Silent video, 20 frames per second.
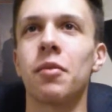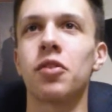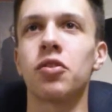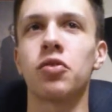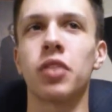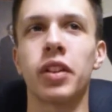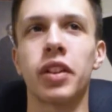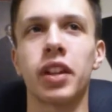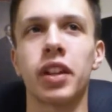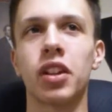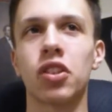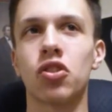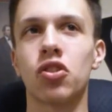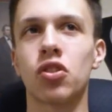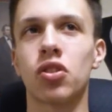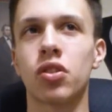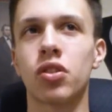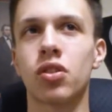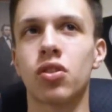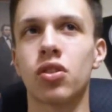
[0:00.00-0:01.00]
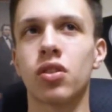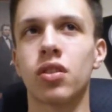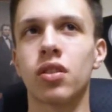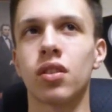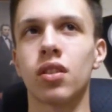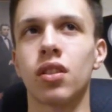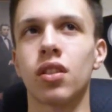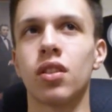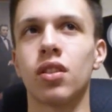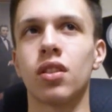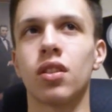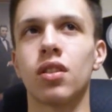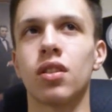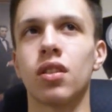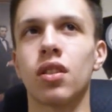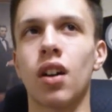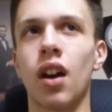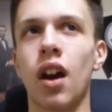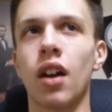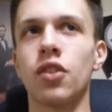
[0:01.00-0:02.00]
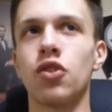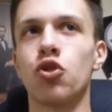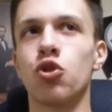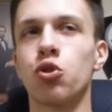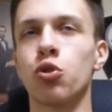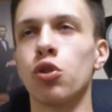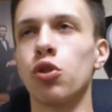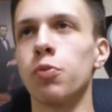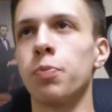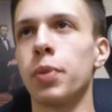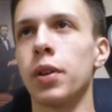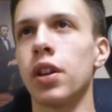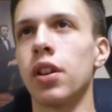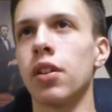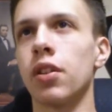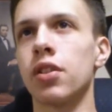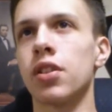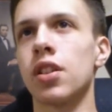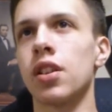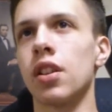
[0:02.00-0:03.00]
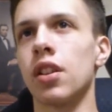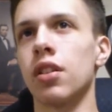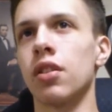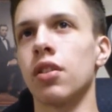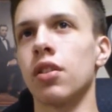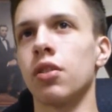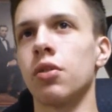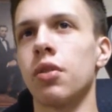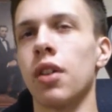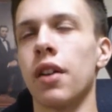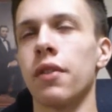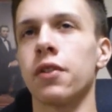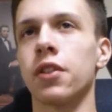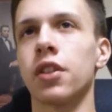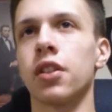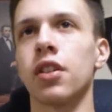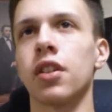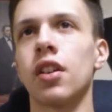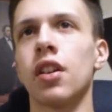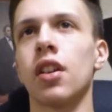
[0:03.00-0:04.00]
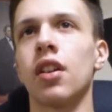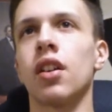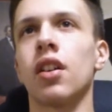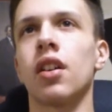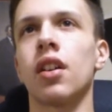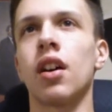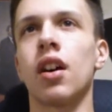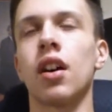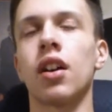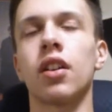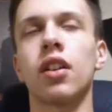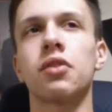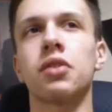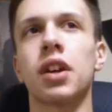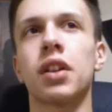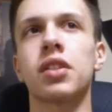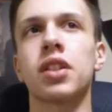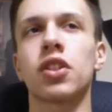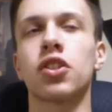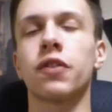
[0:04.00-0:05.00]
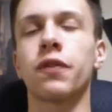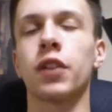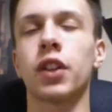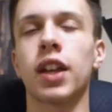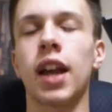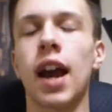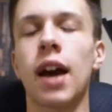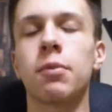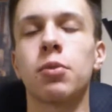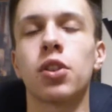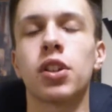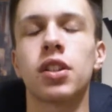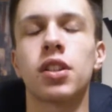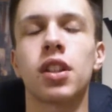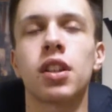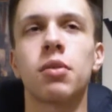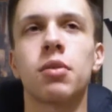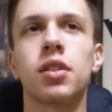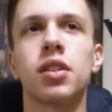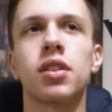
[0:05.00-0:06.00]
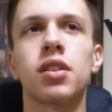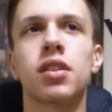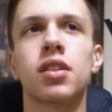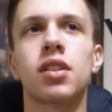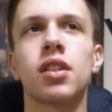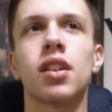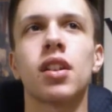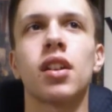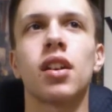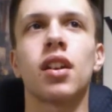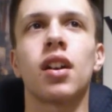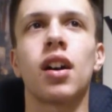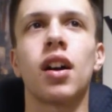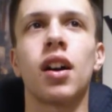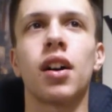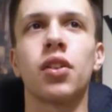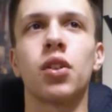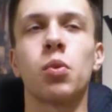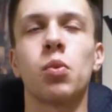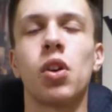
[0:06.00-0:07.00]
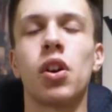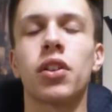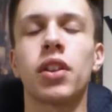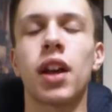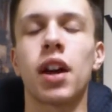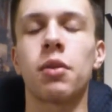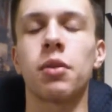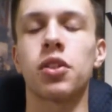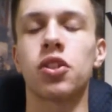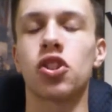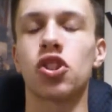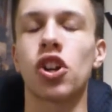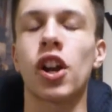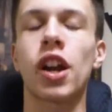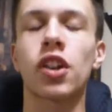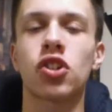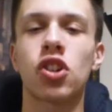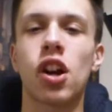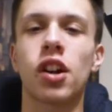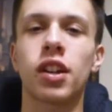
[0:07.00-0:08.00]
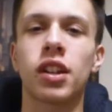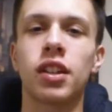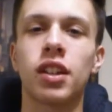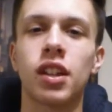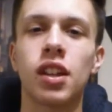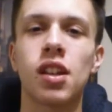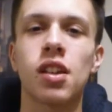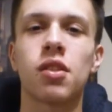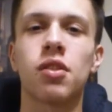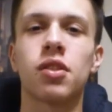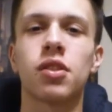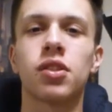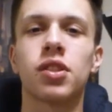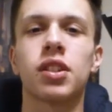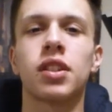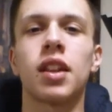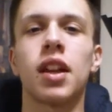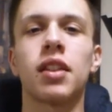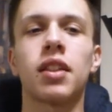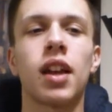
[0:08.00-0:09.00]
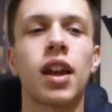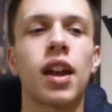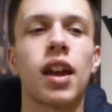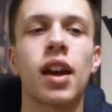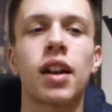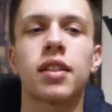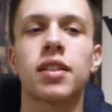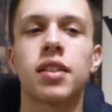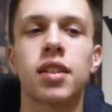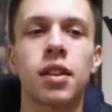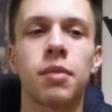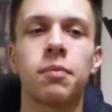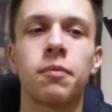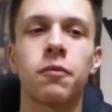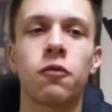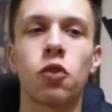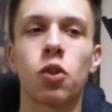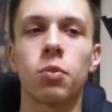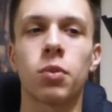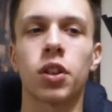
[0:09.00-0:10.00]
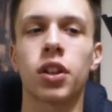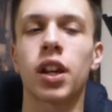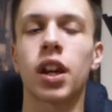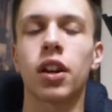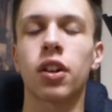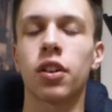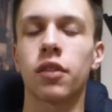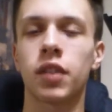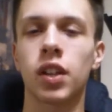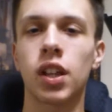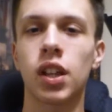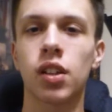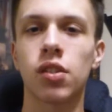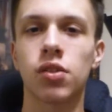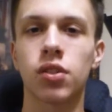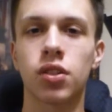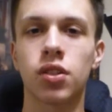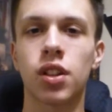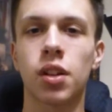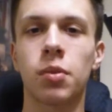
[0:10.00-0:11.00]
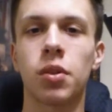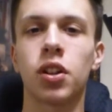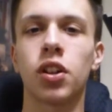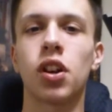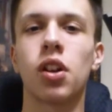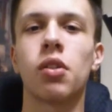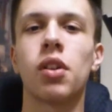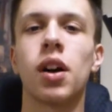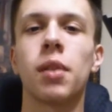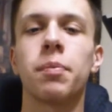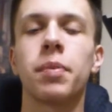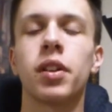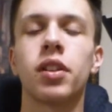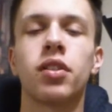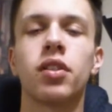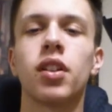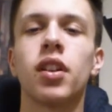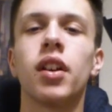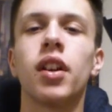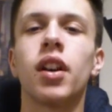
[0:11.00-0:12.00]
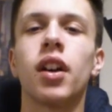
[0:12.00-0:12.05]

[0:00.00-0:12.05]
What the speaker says: think it was Drew Pearson or whoever, no, that was actually for the Cowboys. He was the one that was trash-talking the Eagles, and then they had some former kicker of the Eagles or someone go up and